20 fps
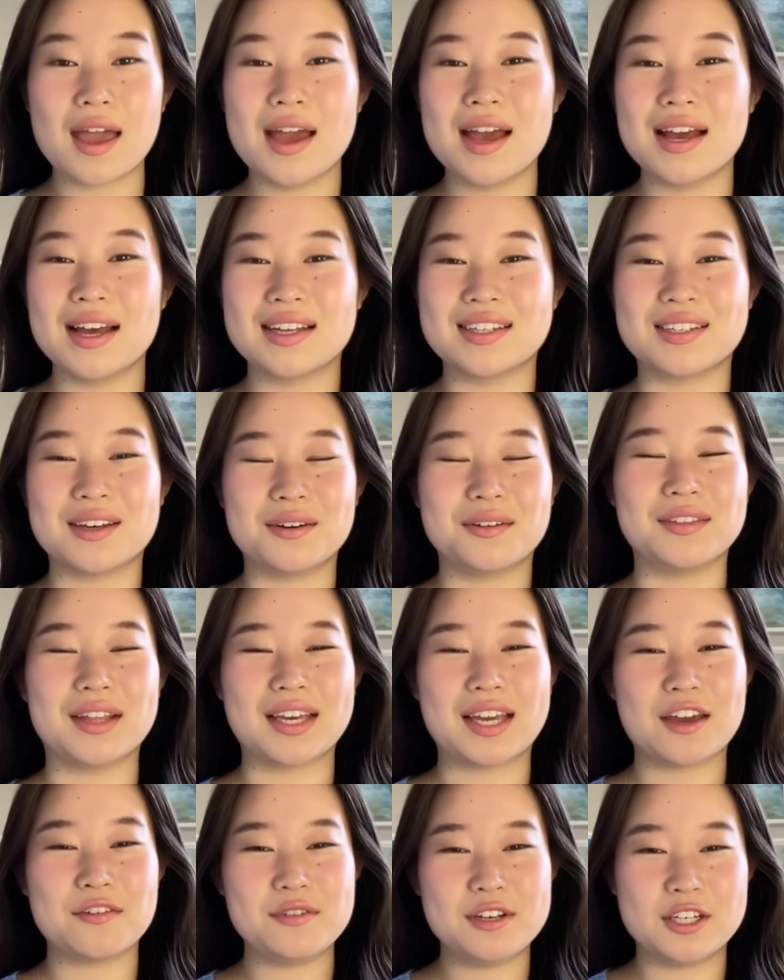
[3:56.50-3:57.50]
So like
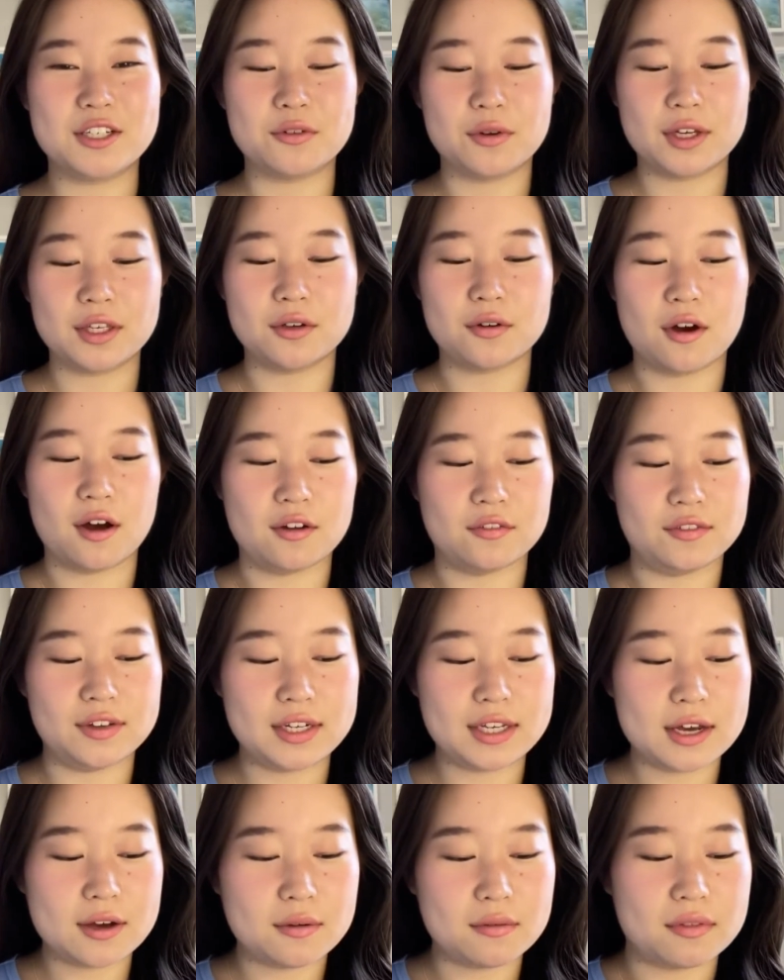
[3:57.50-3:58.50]
I've been showing you all
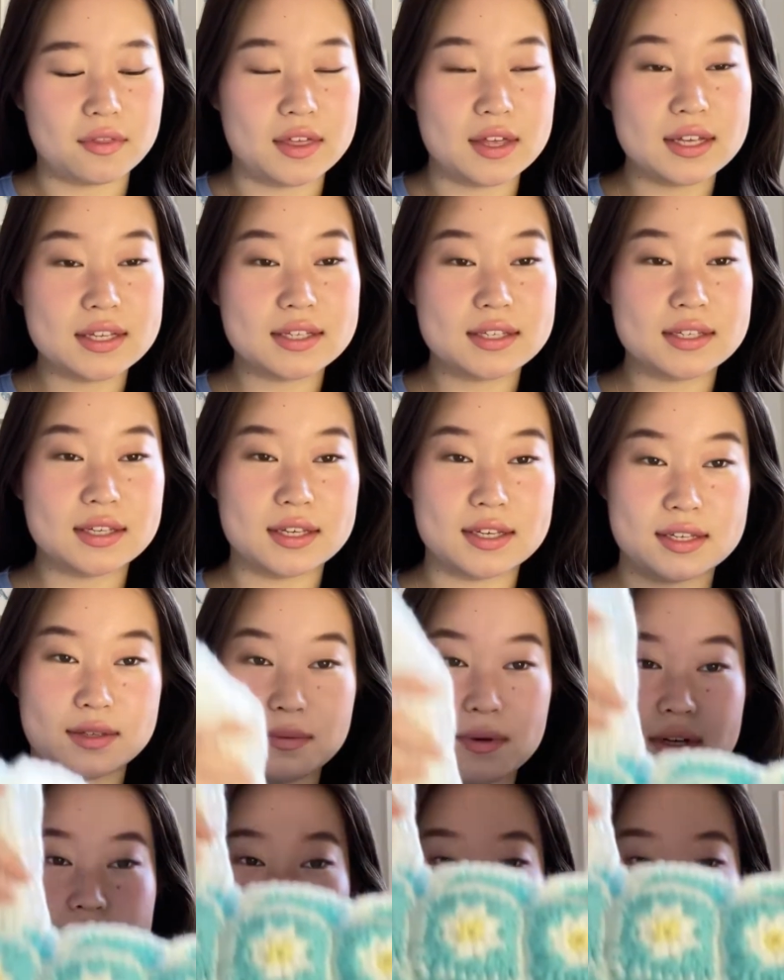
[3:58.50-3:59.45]
video, this is what